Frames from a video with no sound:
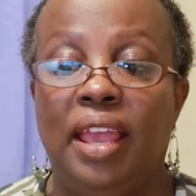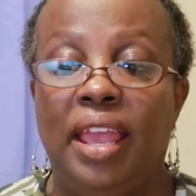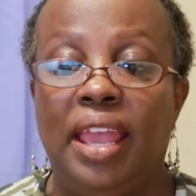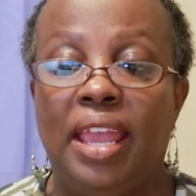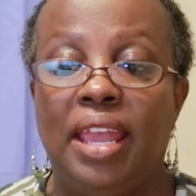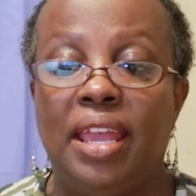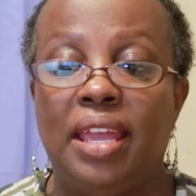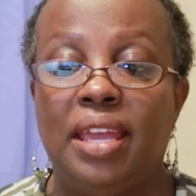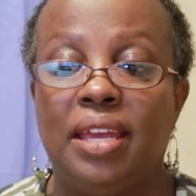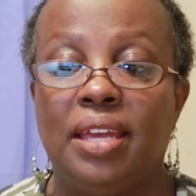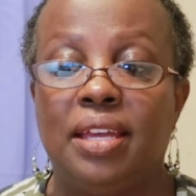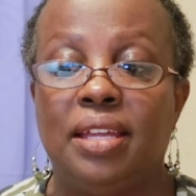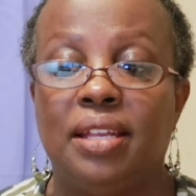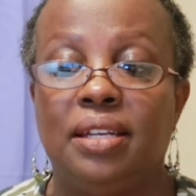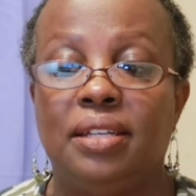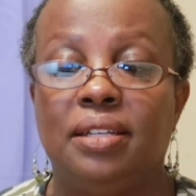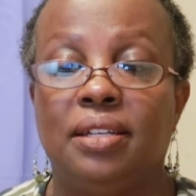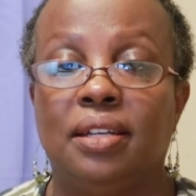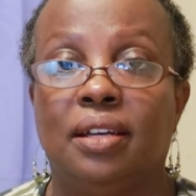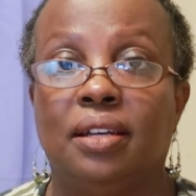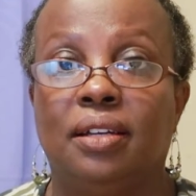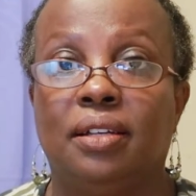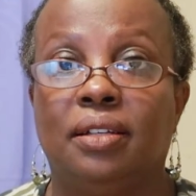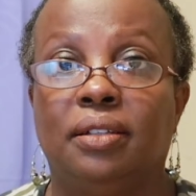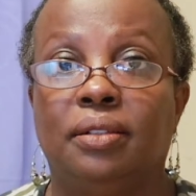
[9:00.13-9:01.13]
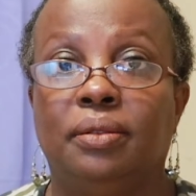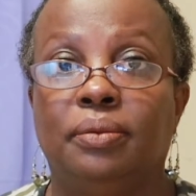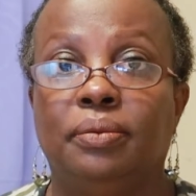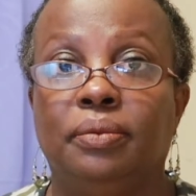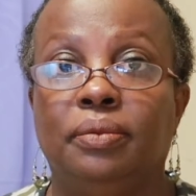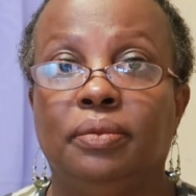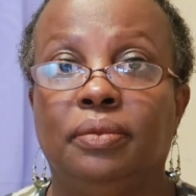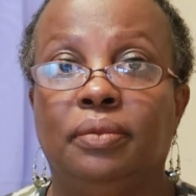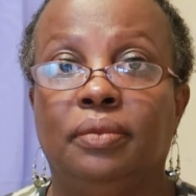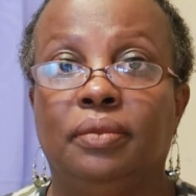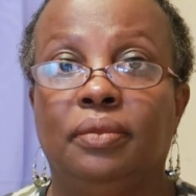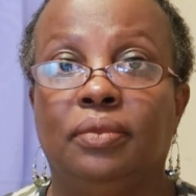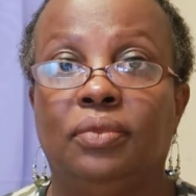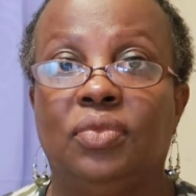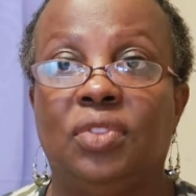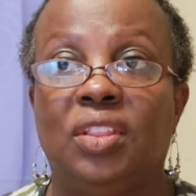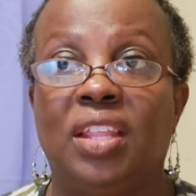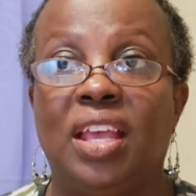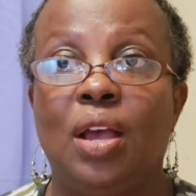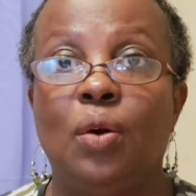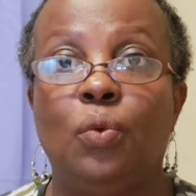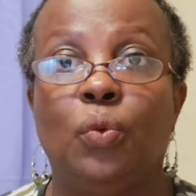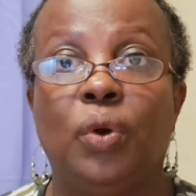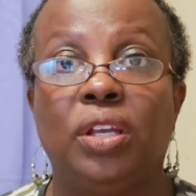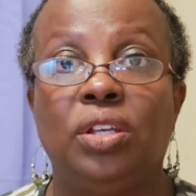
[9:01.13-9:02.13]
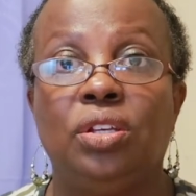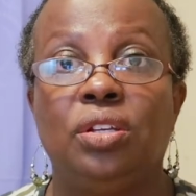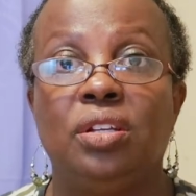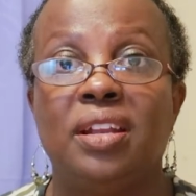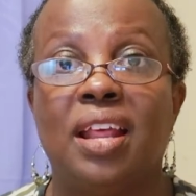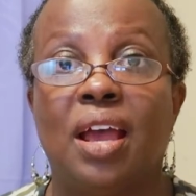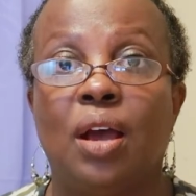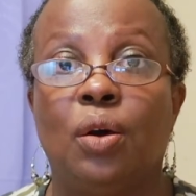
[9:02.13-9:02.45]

And that way you're